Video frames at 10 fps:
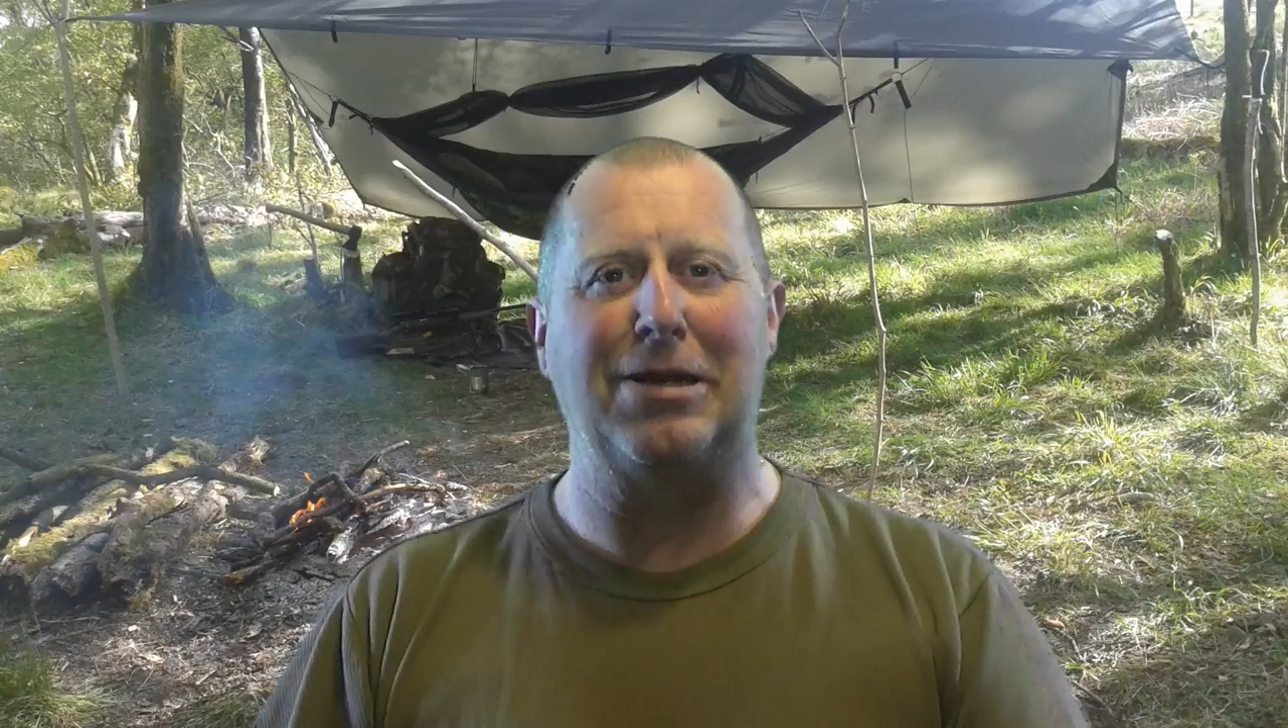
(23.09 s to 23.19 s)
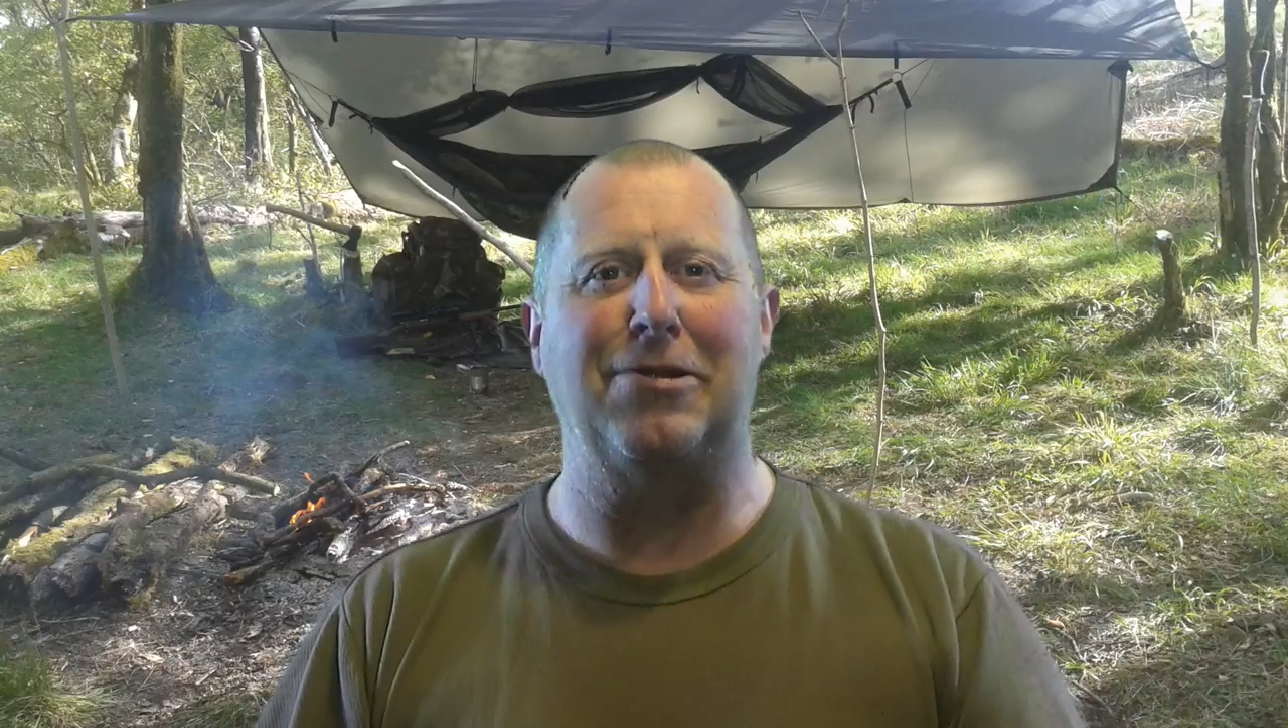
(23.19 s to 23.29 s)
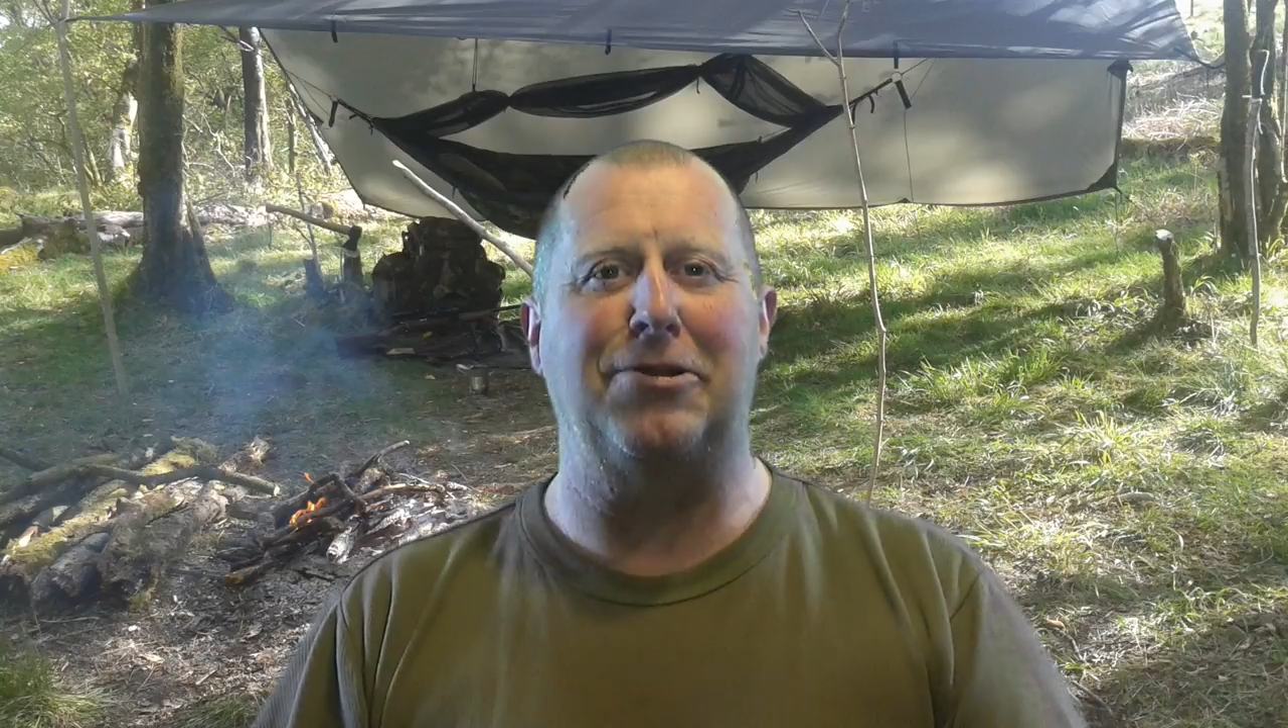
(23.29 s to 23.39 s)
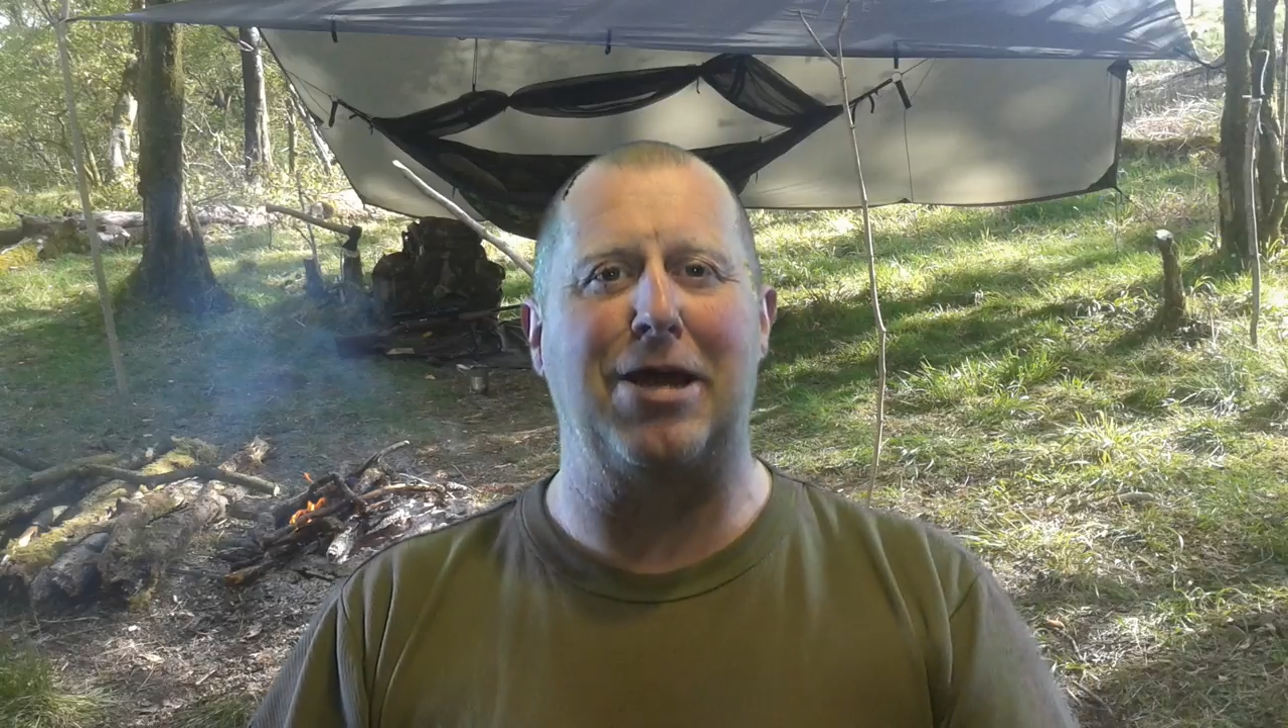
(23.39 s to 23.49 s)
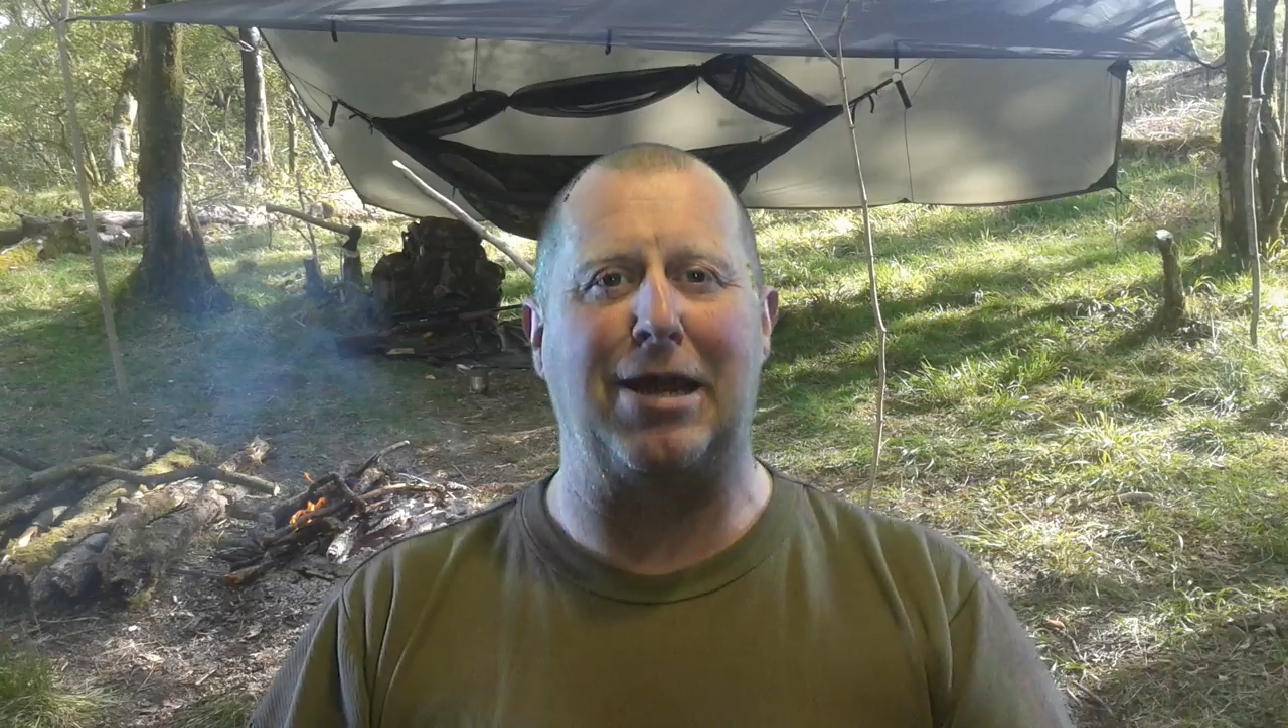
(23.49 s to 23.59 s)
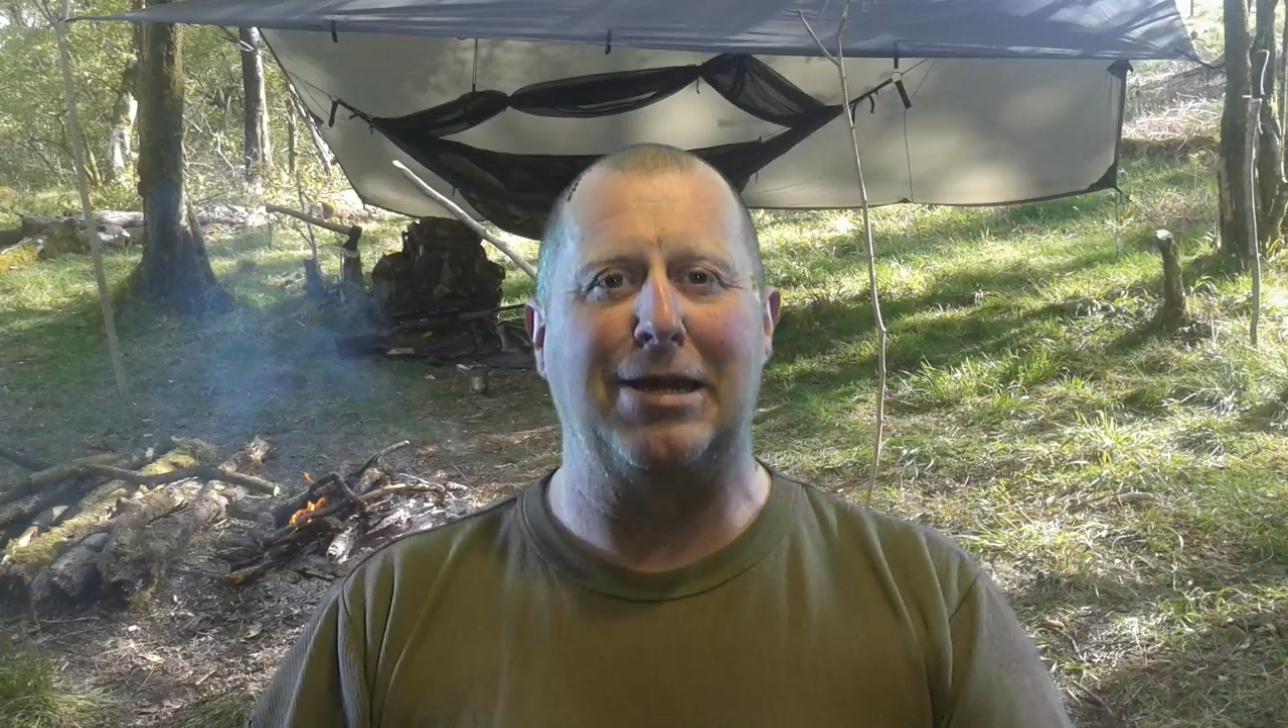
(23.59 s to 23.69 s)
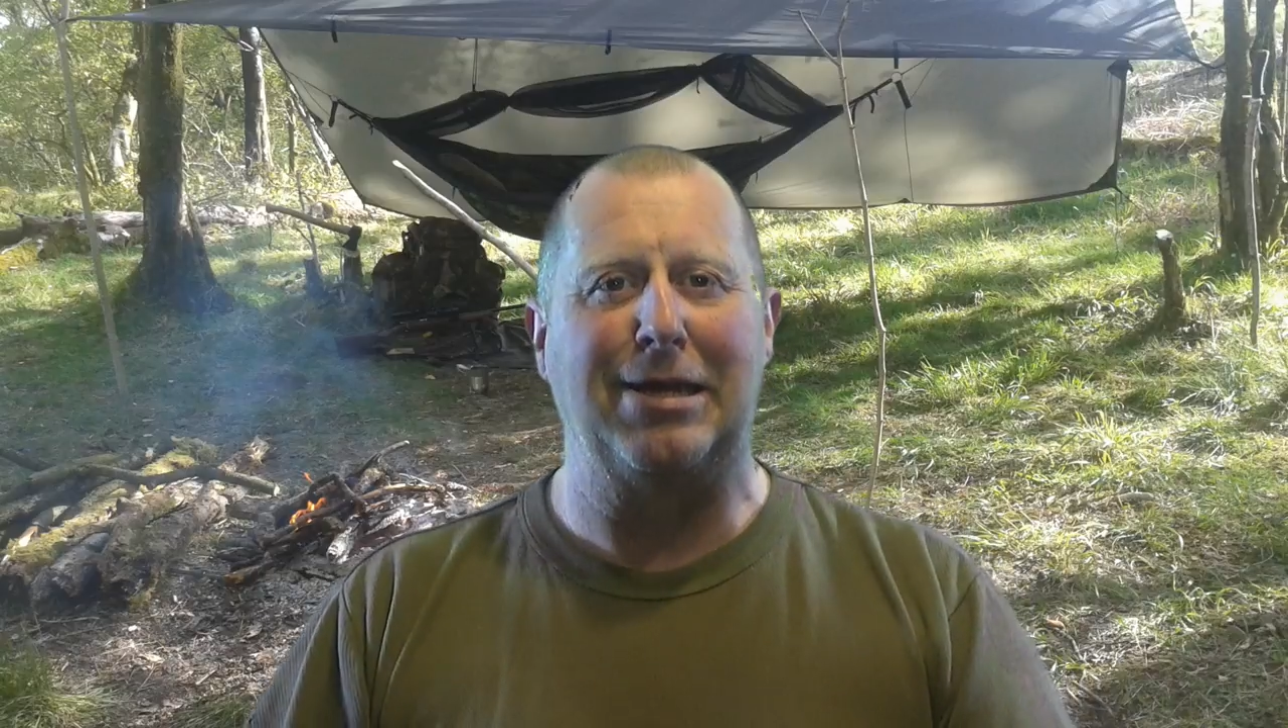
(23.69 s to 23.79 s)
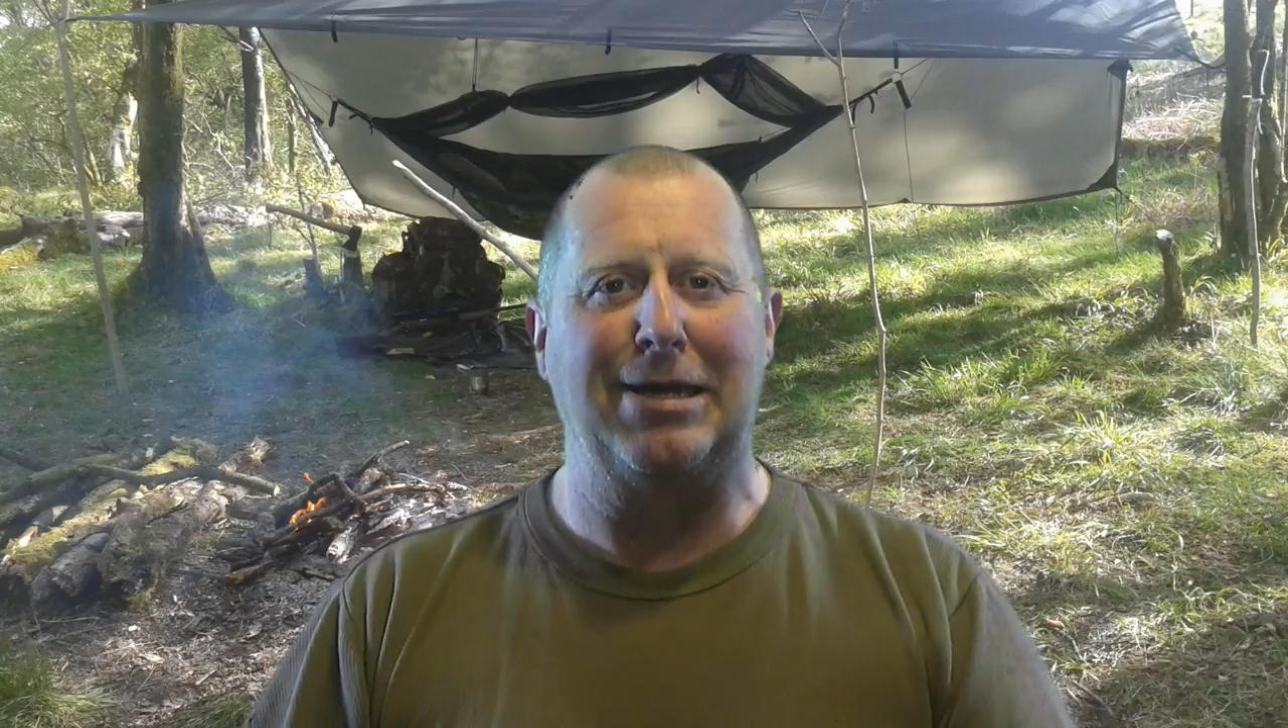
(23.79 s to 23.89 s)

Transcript: of the night.